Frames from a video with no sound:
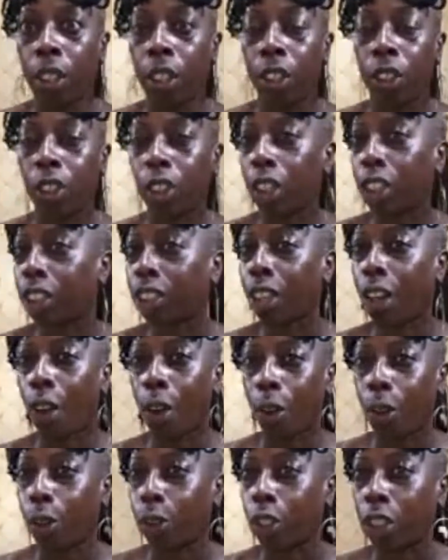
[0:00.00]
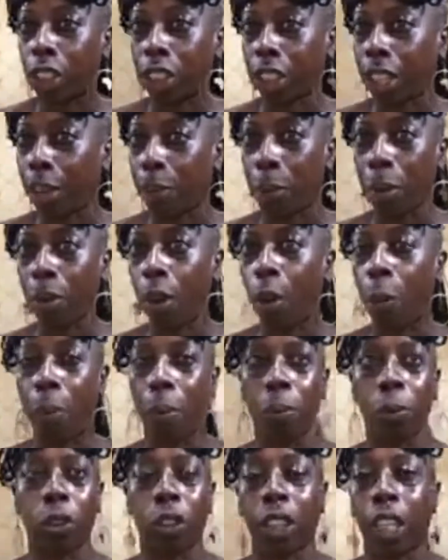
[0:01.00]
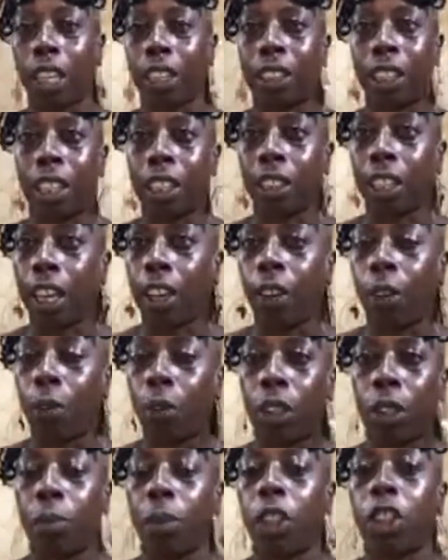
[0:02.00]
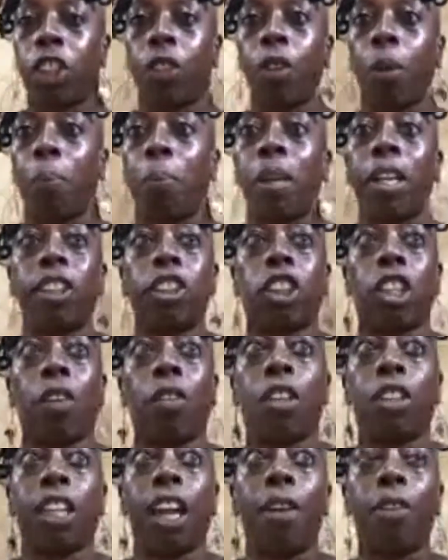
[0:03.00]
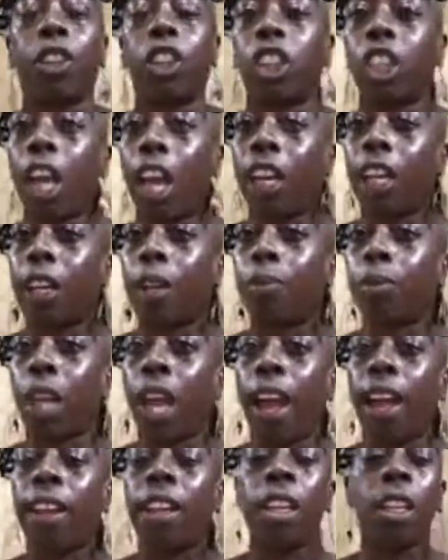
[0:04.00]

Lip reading: She's old. People say things they don't really mean. She repeating stuff because I was telling him that